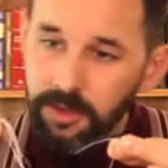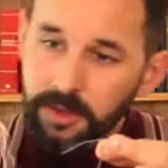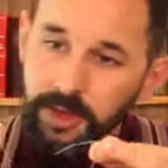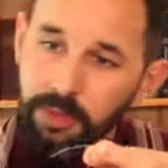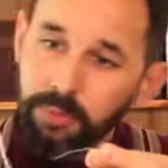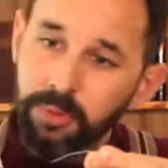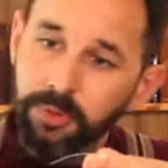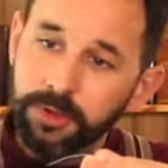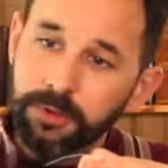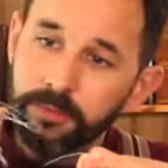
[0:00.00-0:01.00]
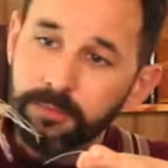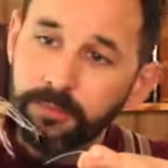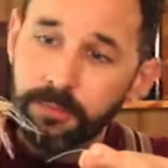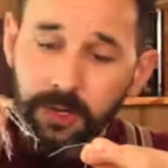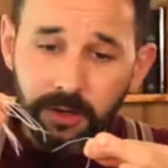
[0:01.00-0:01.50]
Important,
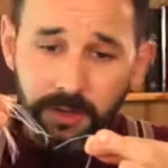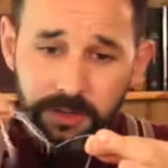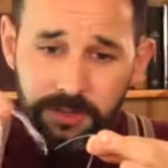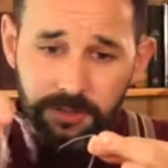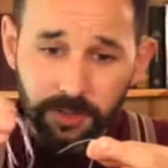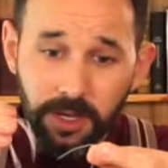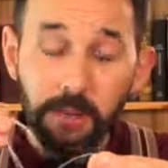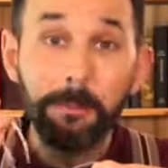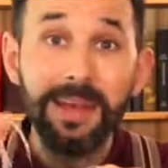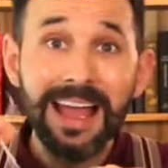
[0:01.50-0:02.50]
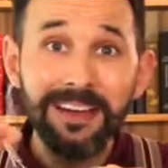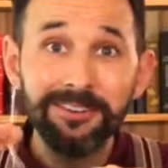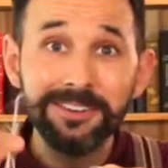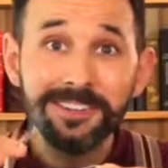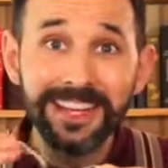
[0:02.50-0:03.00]
because we are
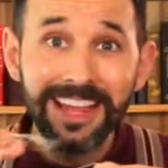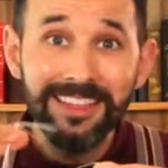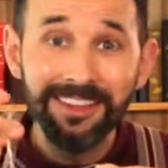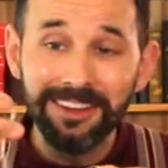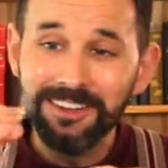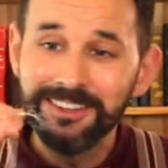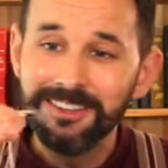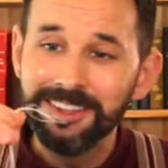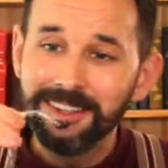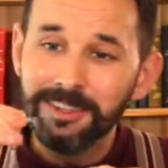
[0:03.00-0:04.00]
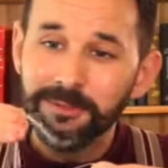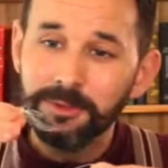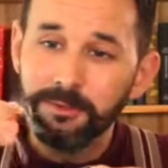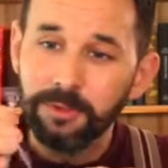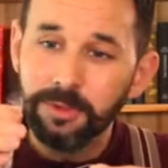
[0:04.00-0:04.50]
bound together. Let me
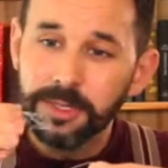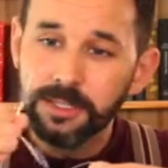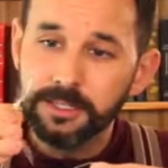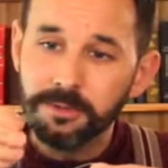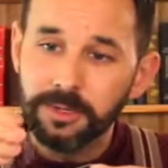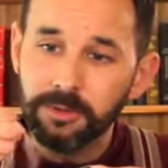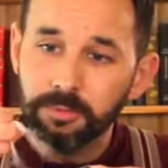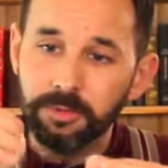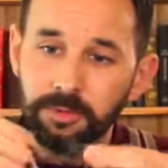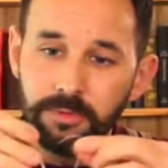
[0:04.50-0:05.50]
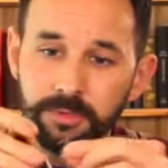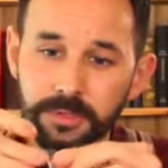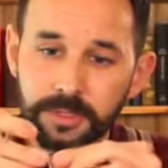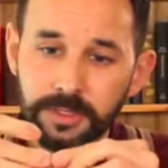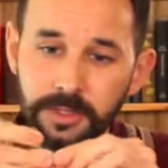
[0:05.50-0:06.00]
roll these into a little ball. This
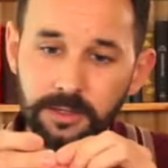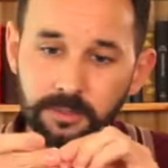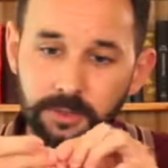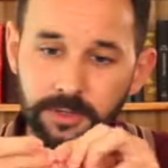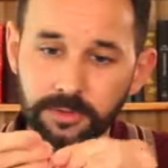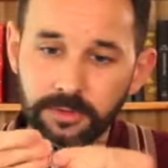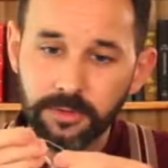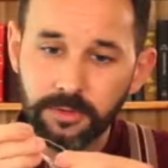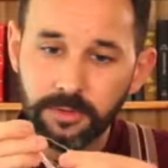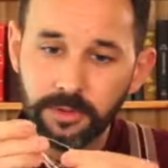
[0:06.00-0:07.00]
is a little more difficult.